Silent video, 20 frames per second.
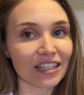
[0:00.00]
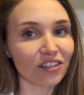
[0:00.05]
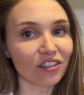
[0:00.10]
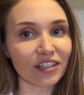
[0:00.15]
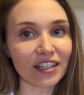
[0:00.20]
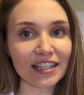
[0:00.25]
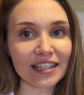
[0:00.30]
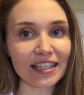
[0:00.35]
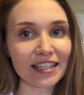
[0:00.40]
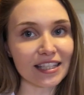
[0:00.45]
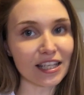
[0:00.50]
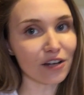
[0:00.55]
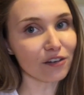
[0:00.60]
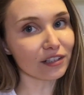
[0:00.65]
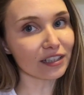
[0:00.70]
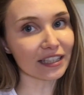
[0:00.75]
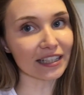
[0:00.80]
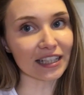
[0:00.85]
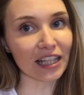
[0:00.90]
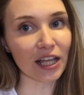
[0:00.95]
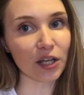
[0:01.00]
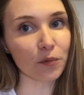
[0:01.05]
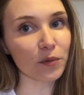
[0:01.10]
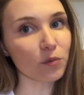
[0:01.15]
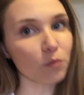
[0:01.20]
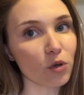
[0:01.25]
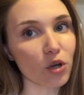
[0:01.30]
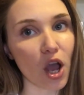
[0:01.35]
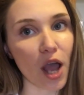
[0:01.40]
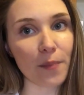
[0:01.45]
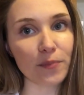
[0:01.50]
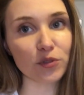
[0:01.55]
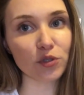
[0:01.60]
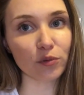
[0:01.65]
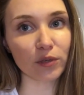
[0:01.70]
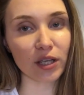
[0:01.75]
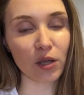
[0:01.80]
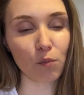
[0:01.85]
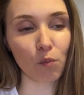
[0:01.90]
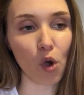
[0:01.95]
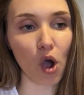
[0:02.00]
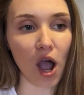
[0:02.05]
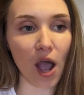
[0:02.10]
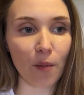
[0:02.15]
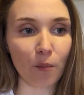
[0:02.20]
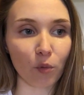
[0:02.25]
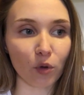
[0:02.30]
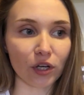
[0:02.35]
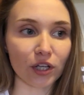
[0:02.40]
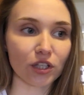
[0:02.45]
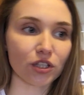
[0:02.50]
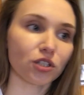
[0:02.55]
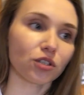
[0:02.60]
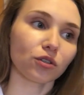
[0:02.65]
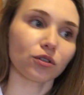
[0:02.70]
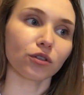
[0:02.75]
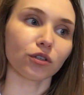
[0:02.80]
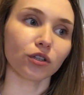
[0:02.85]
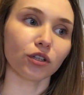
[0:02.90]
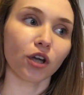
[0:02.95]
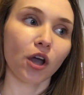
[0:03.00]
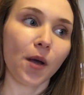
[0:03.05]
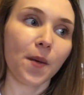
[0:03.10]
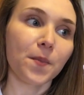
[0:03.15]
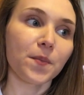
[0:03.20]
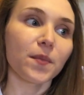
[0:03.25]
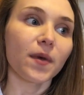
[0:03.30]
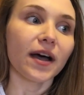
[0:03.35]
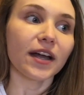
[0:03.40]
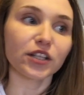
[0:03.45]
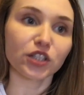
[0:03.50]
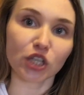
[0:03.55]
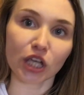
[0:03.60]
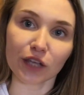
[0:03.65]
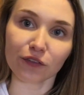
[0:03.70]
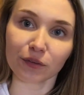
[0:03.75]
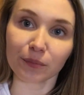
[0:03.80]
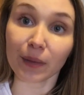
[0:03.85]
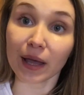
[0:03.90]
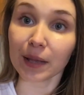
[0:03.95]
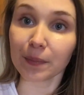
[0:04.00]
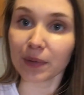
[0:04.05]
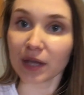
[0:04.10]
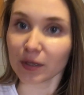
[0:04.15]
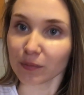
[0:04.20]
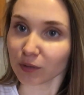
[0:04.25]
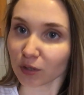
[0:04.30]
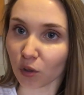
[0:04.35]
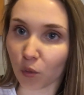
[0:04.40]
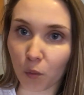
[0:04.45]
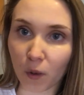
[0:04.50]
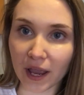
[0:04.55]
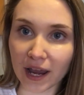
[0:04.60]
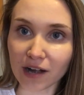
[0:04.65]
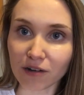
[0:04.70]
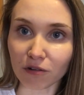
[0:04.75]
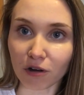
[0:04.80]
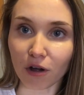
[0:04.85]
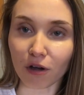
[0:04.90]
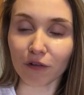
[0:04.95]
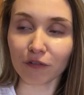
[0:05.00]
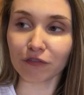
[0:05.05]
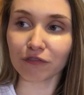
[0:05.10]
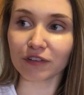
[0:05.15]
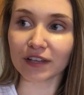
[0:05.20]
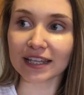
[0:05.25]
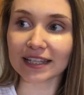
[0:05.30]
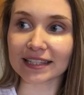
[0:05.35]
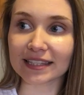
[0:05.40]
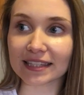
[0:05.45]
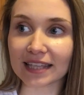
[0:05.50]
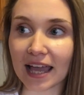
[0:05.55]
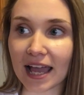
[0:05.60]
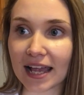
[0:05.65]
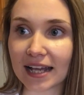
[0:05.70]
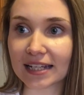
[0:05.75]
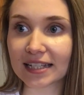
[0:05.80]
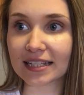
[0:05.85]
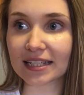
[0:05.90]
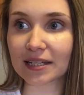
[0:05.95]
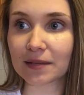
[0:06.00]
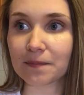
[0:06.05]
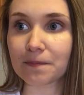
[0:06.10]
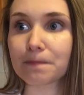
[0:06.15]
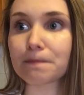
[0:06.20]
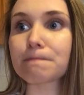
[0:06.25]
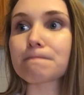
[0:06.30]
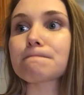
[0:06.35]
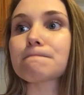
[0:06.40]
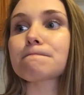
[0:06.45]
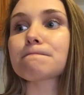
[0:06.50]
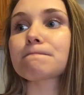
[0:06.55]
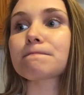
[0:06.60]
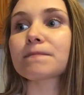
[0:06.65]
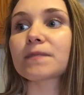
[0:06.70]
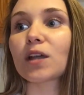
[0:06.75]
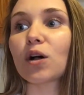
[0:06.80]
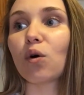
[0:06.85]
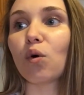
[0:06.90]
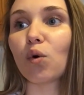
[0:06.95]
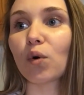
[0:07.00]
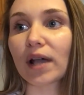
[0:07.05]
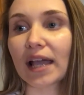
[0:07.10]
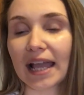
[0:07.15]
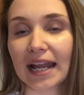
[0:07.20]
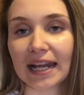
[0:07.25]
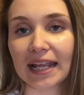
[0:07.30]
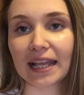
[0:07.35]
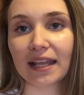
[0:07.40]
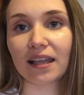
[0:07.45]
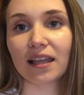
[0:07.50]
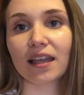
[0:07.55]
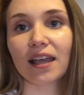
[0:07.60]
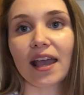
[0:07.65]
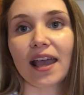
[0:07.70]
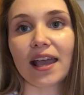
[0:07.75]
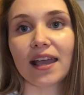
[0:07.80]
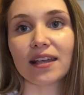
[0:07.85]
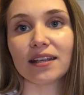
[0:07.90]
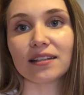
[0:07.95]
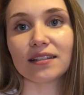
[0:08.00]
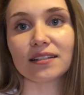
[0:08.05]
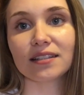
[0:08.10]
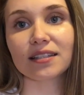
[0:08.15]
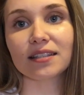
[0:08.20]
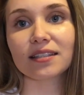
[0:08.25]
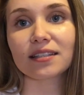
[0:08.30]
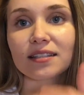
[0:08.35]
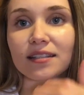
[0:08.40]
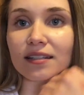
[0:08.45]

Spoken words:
Not necessarily. Like with what I'm doing and what I'm wanting to achieve and make people aware of is that organic and